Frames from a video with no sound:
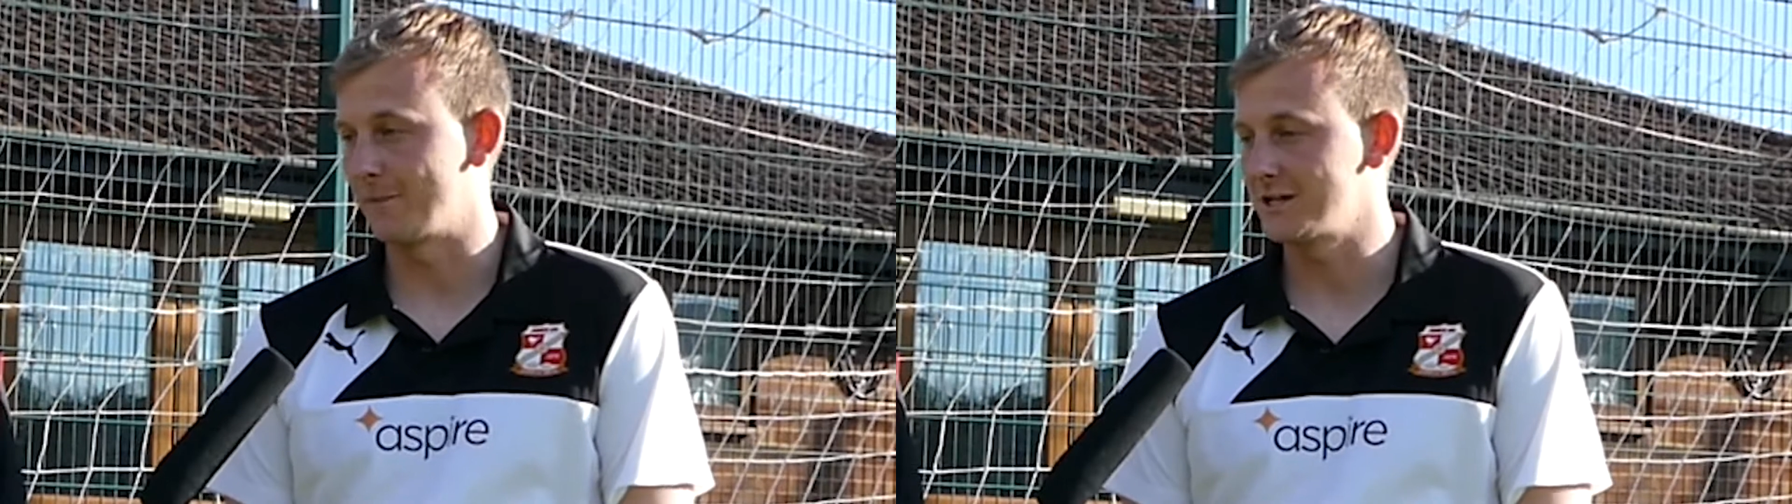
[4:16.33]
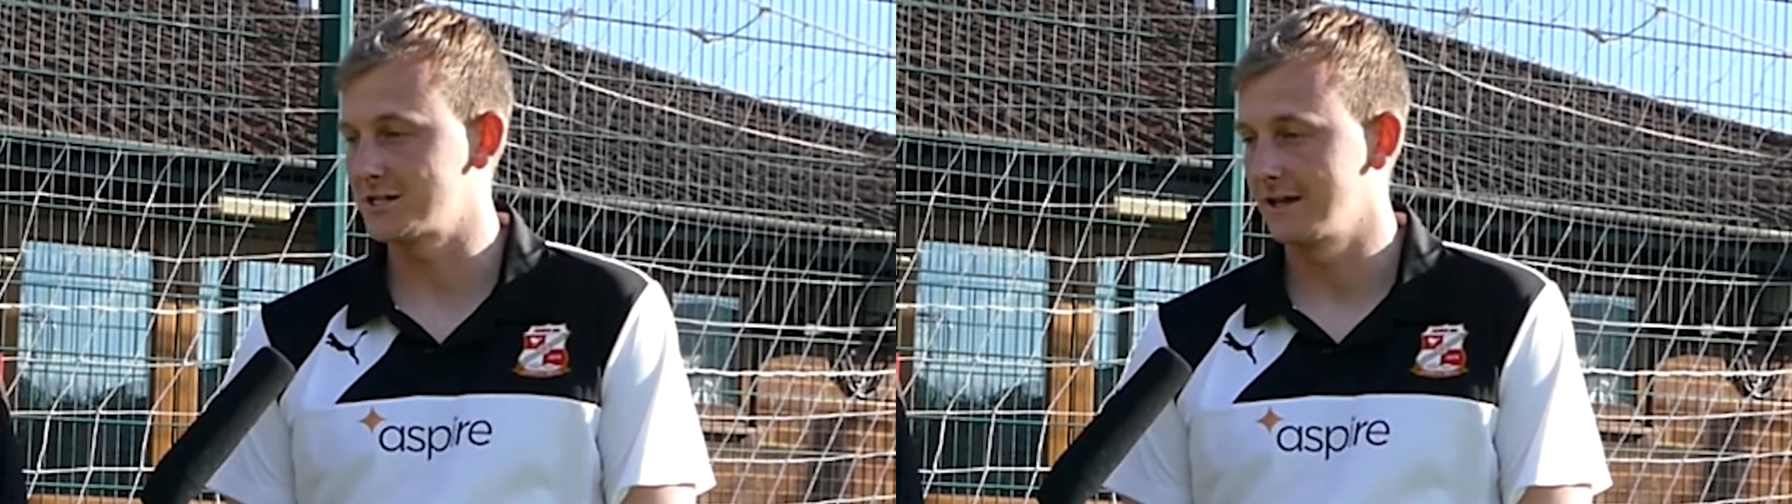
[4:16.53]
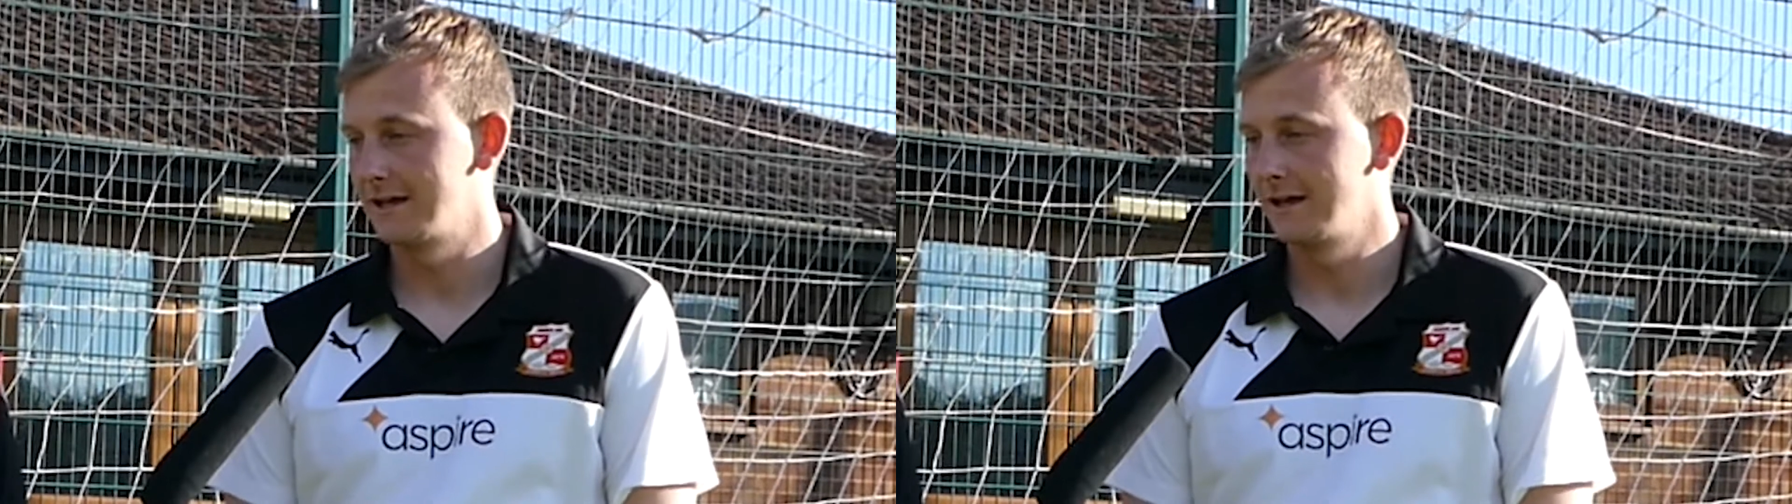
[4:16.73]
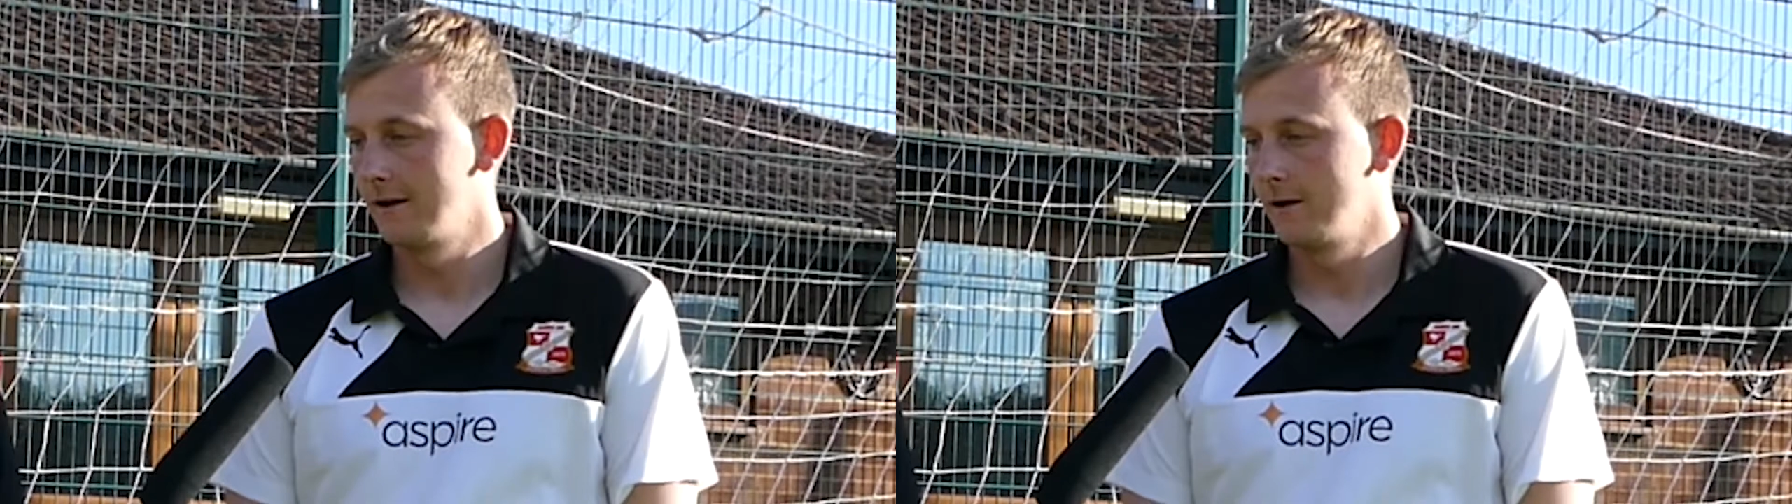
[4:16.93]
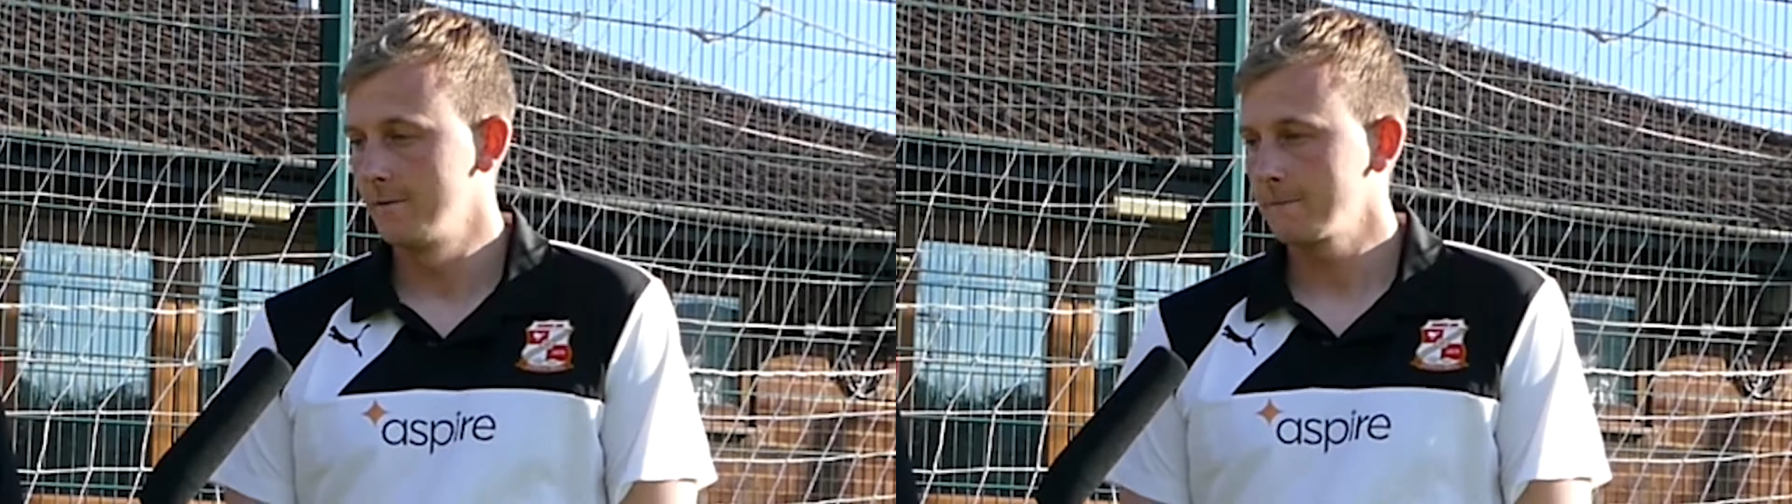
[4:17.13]
But it's
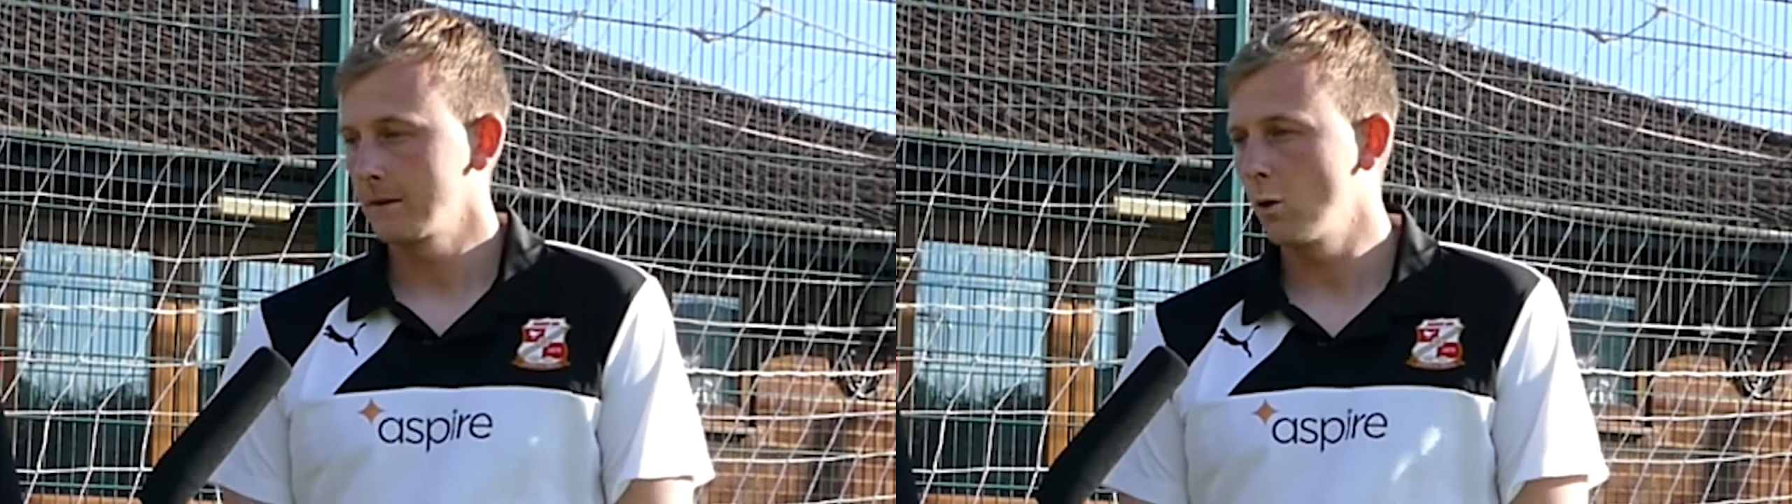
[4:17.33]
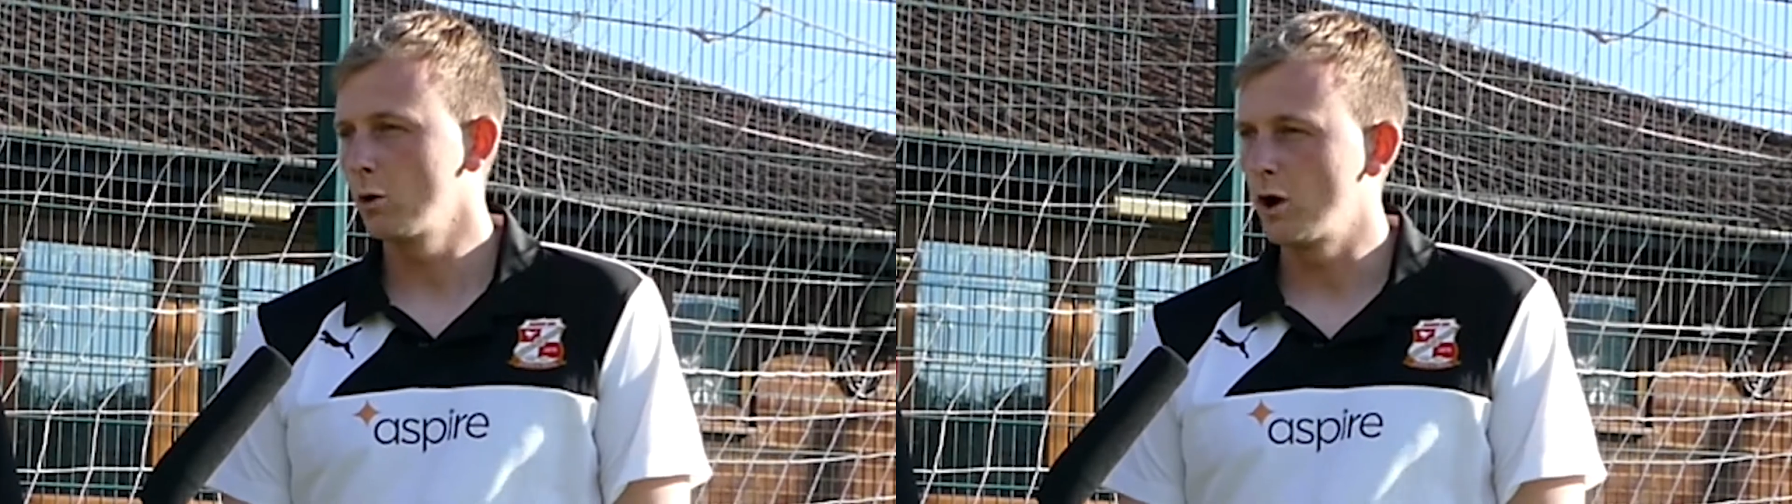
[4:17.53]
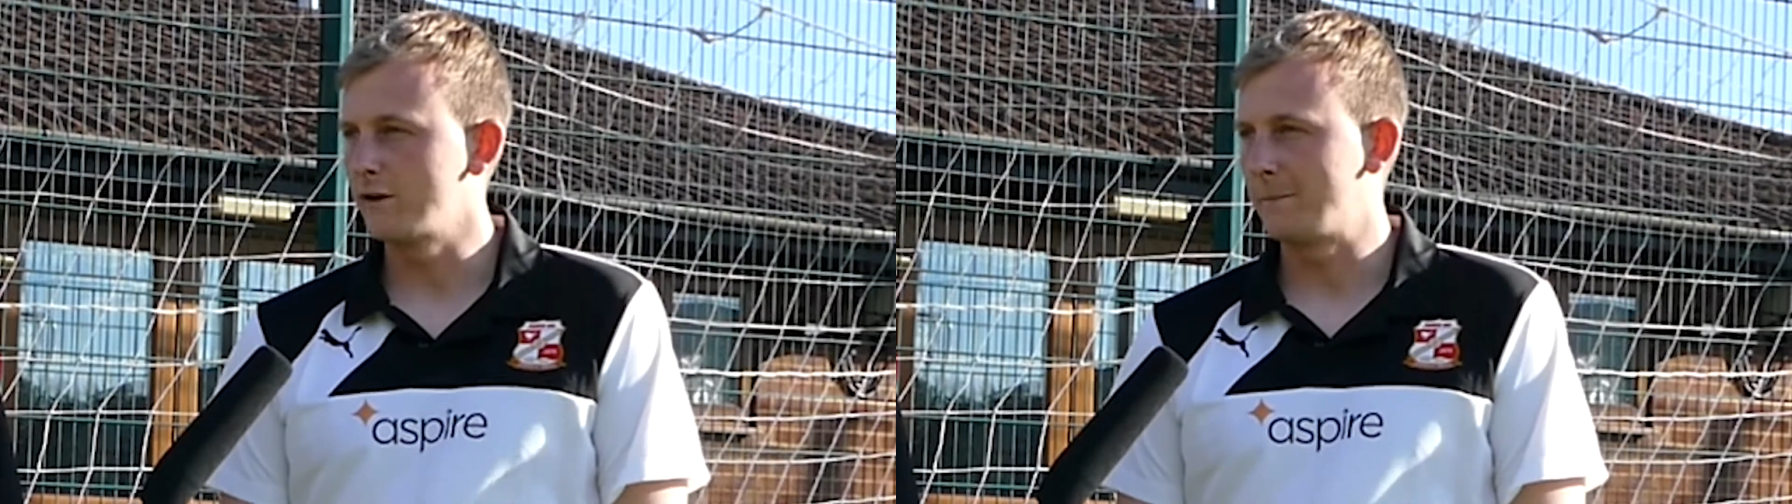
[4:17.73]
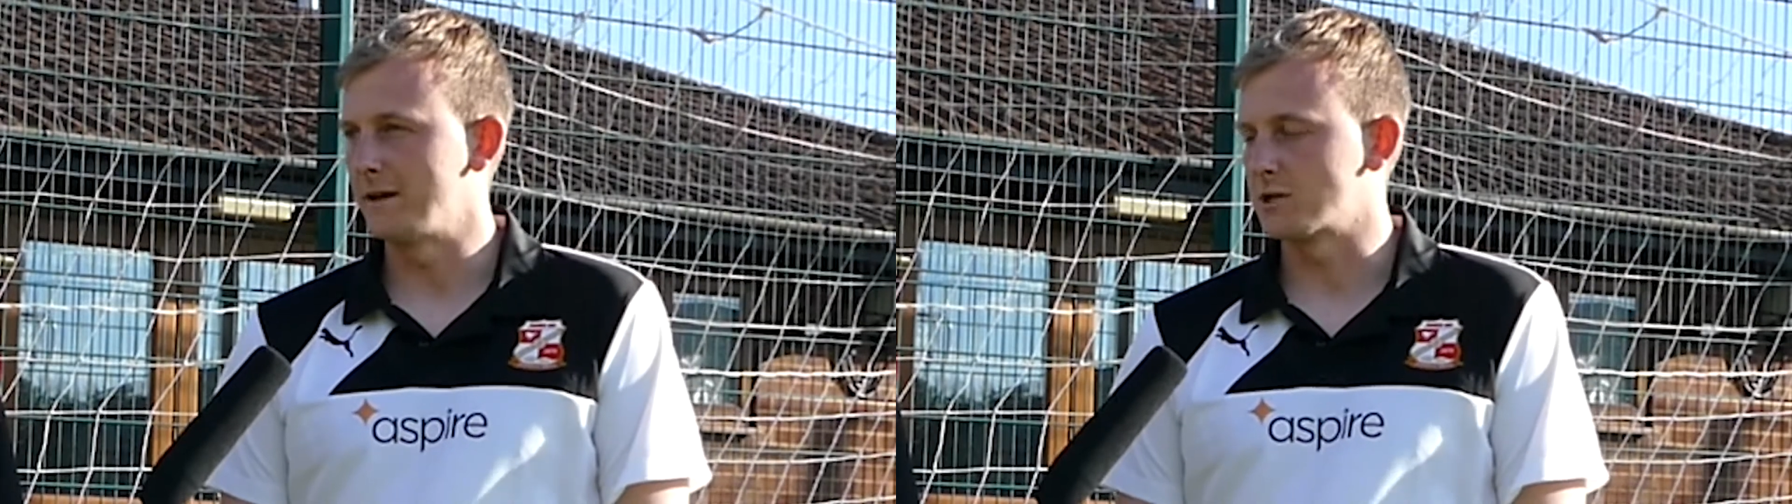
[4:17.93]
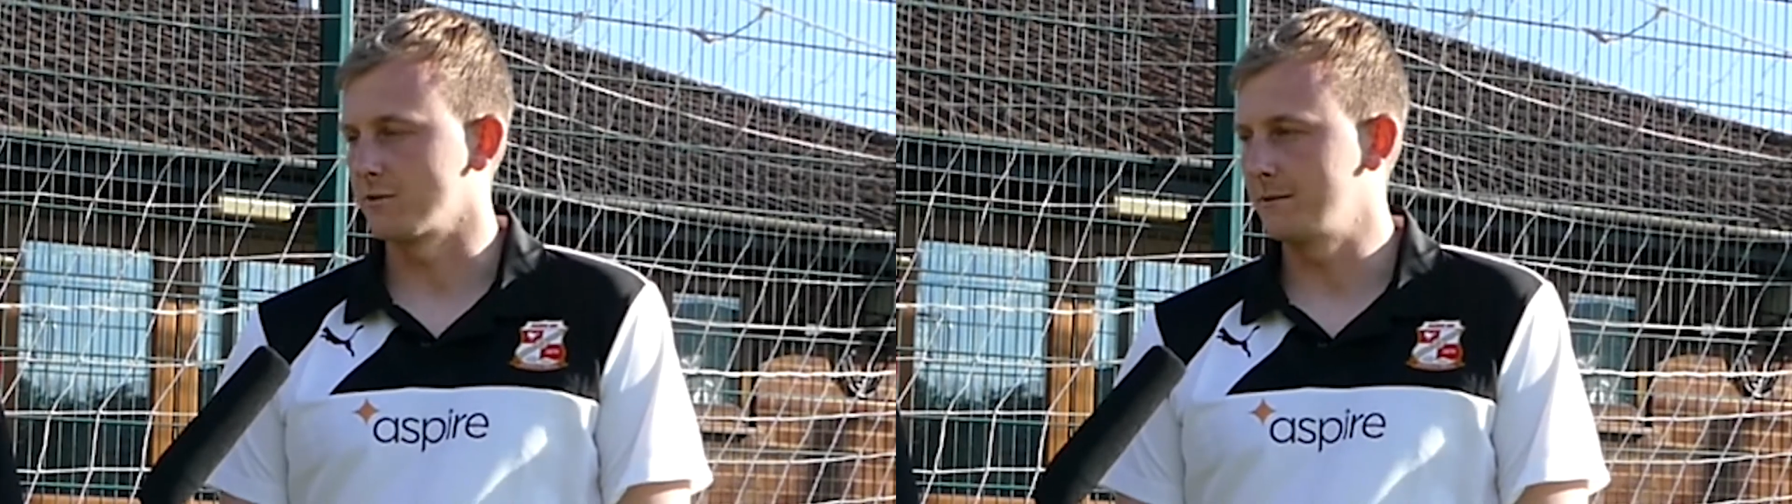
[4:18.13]
all over the
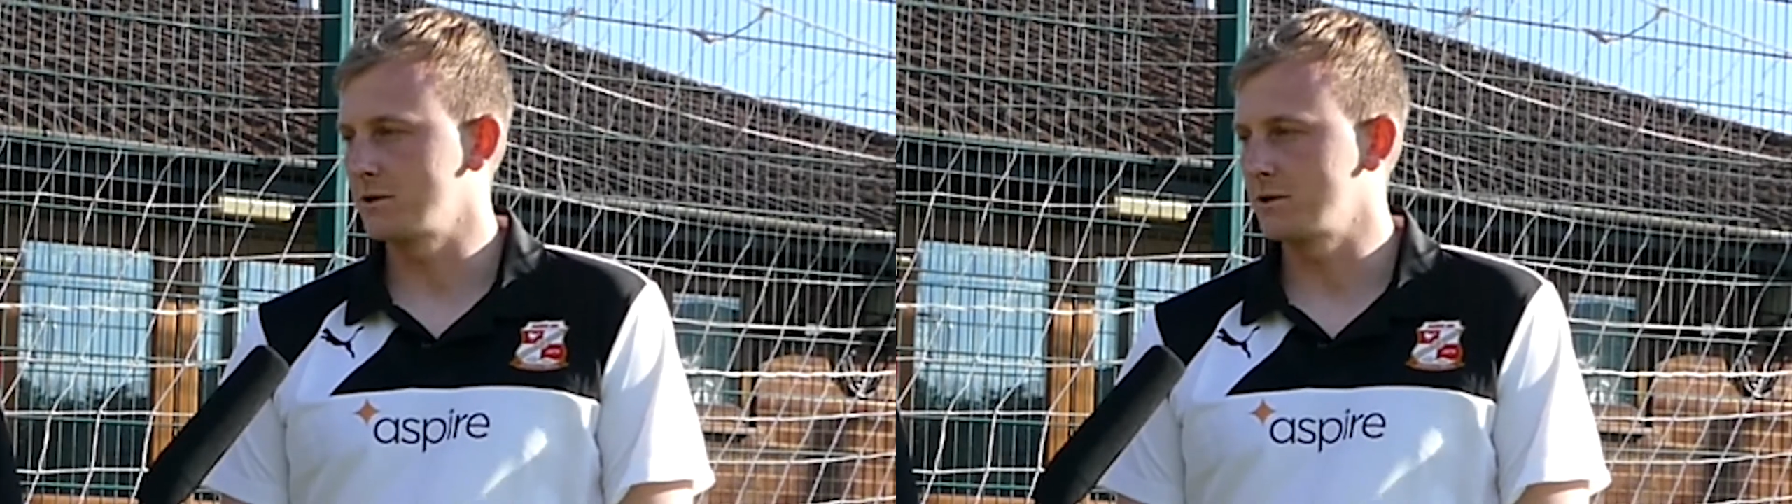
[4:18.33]
pitch, really.